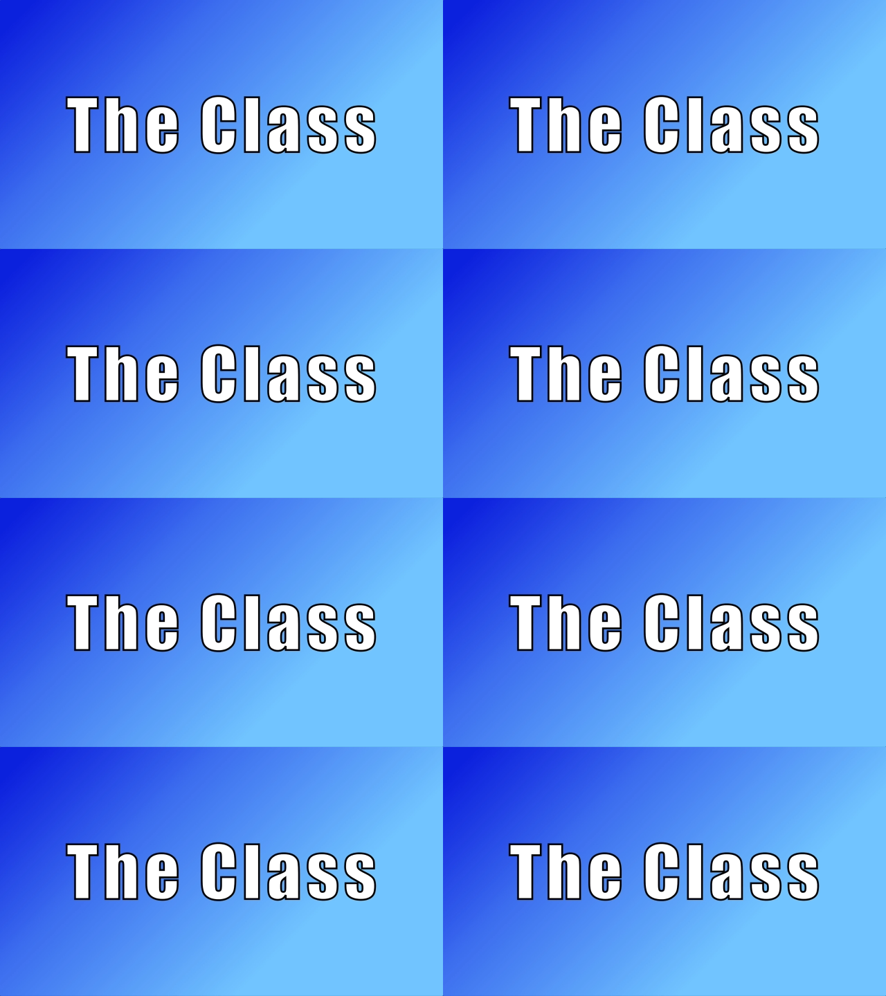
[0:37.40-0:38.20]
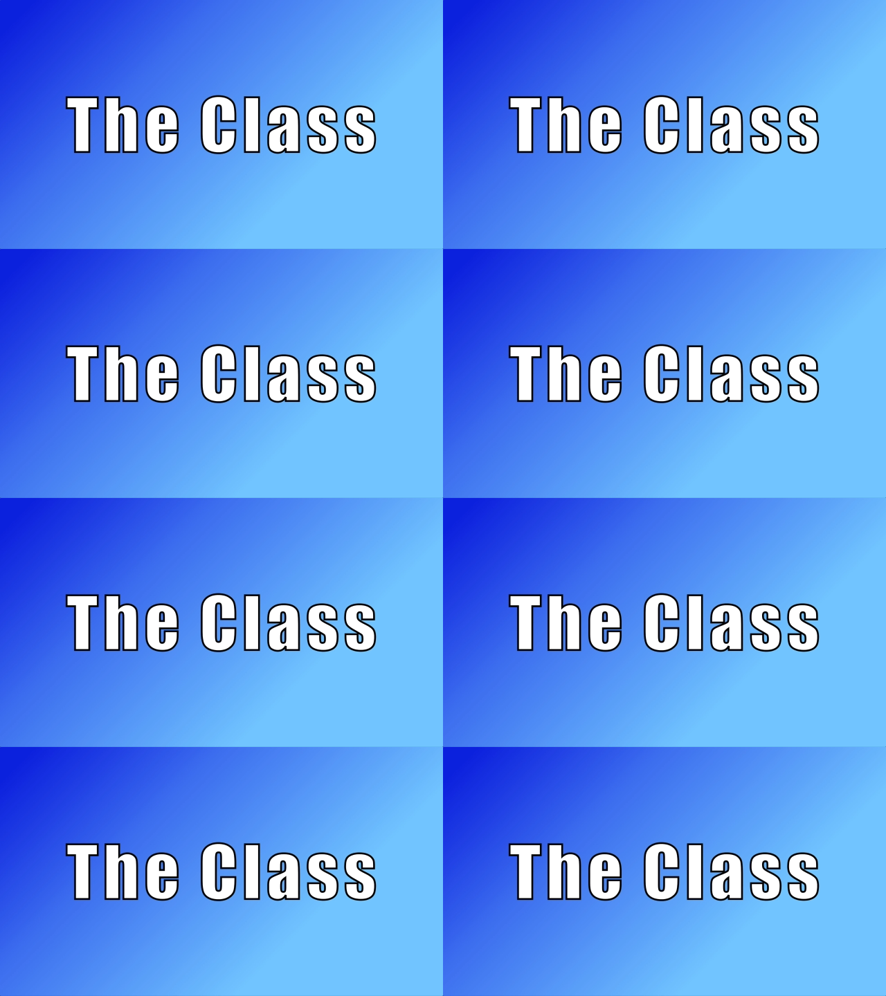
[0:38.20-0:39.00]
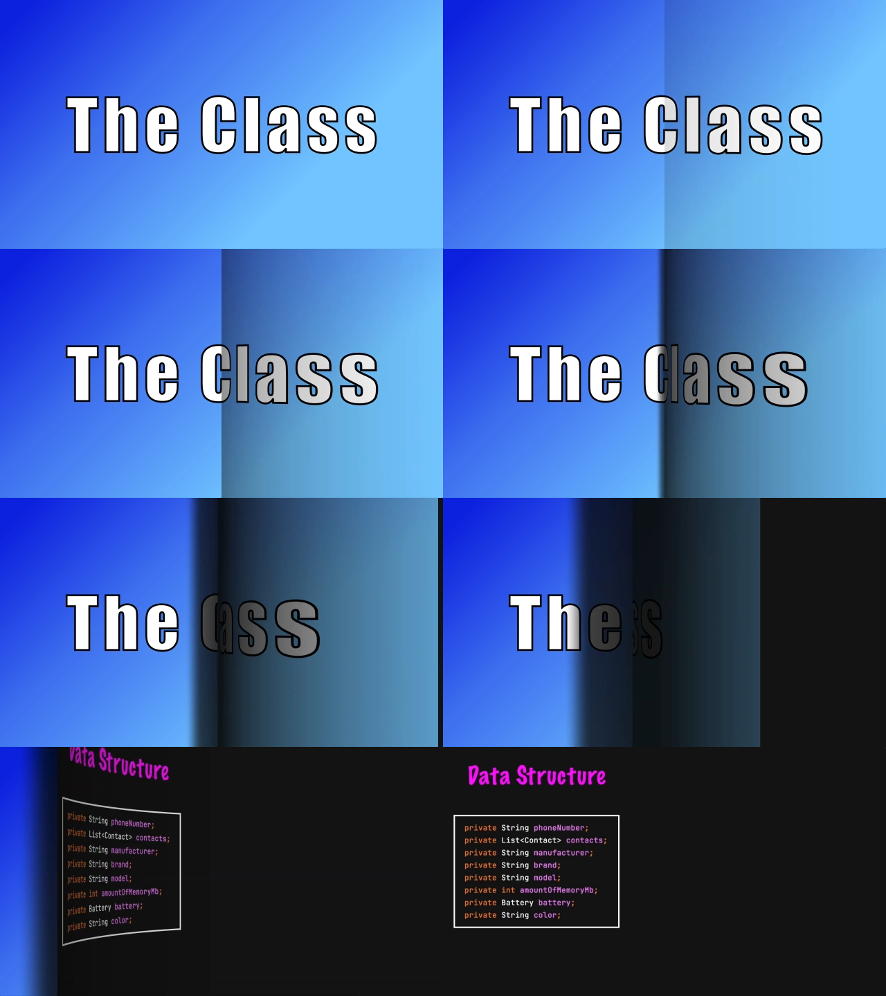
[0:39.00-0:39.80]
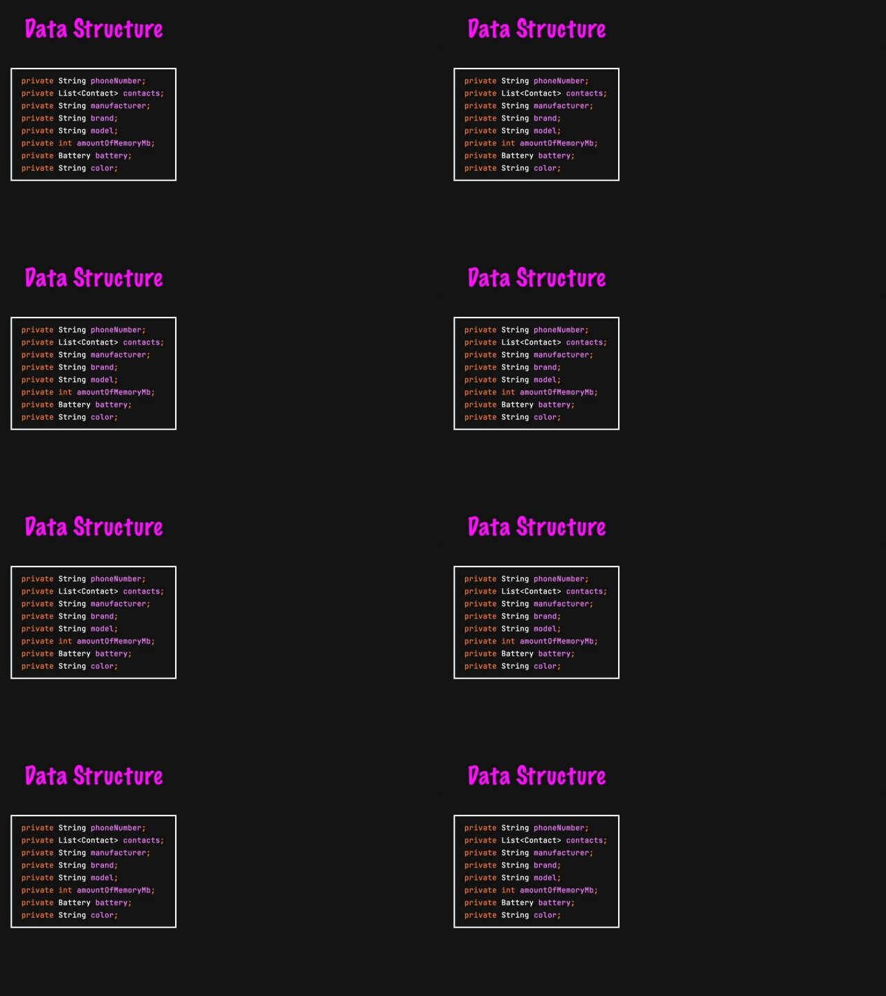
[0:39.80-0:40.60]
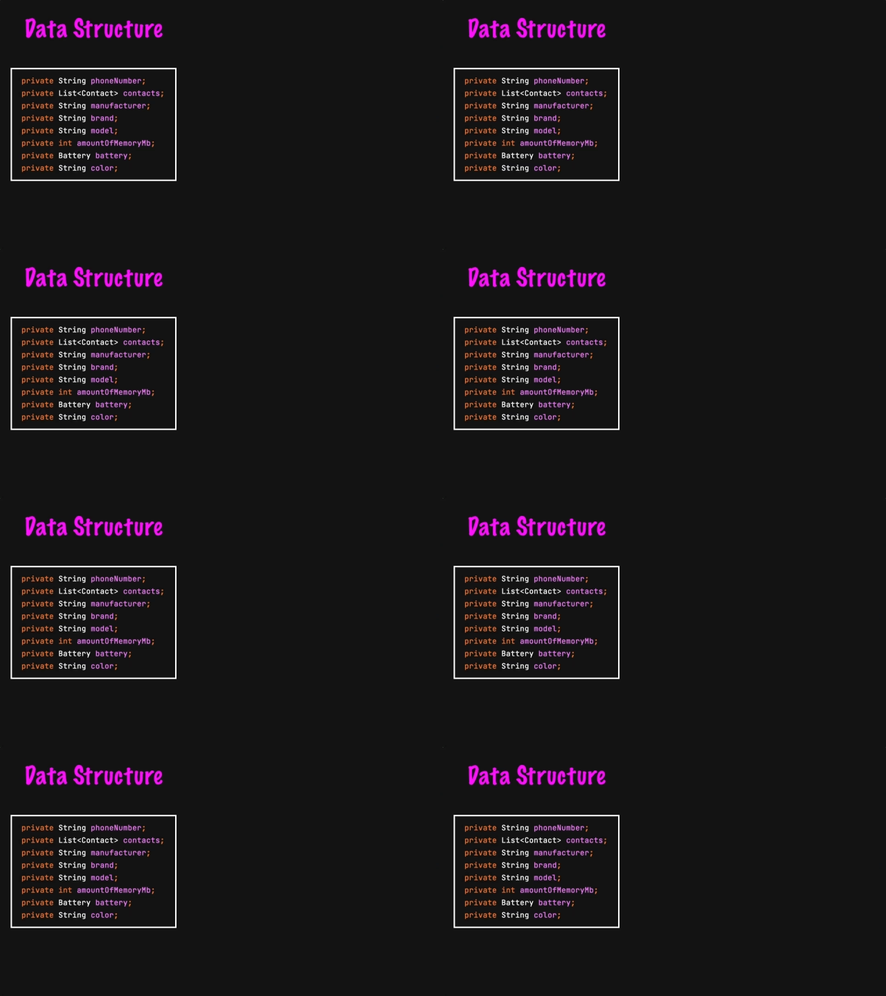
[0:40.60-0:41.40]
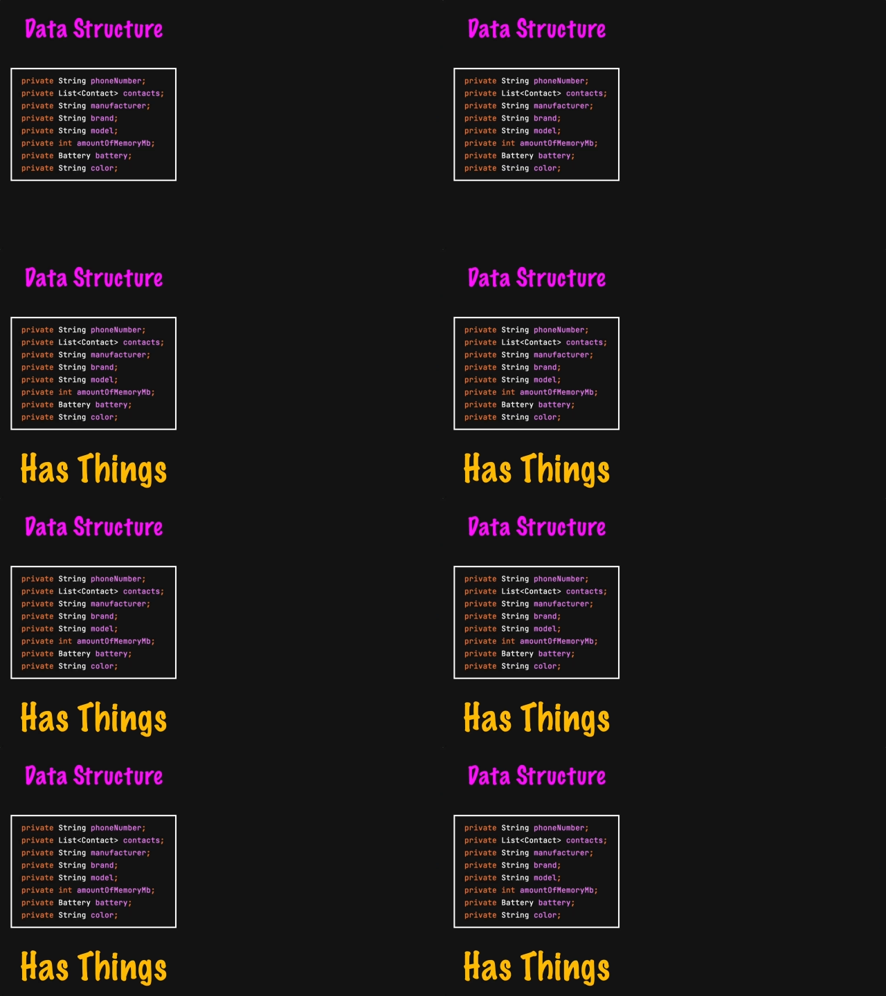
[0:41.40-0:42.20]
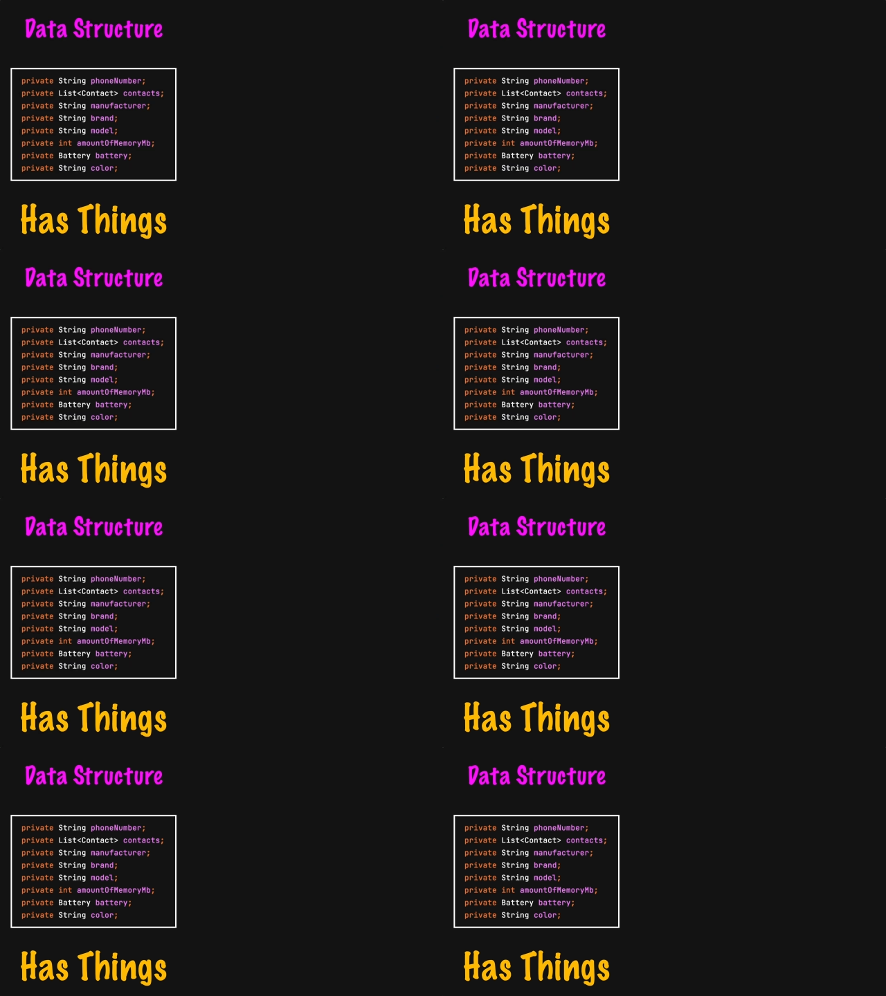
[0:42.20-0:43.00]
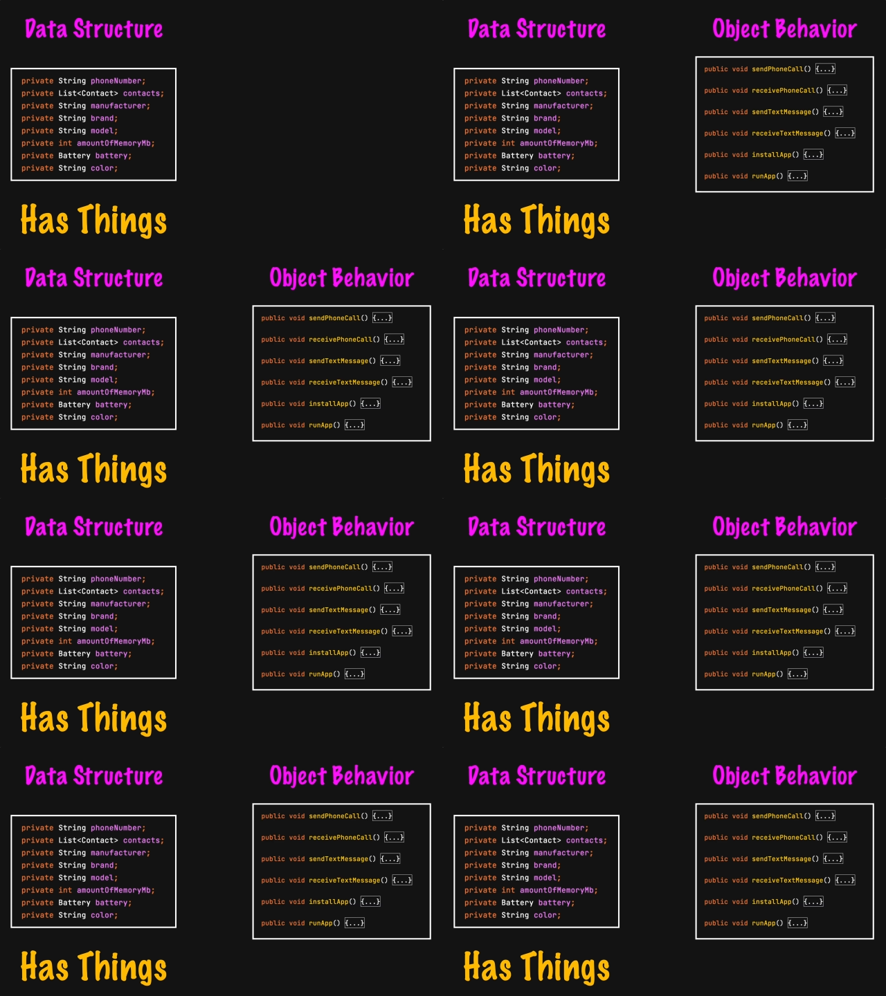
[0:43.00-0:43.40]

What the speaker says: Nobody's mouth can be seen.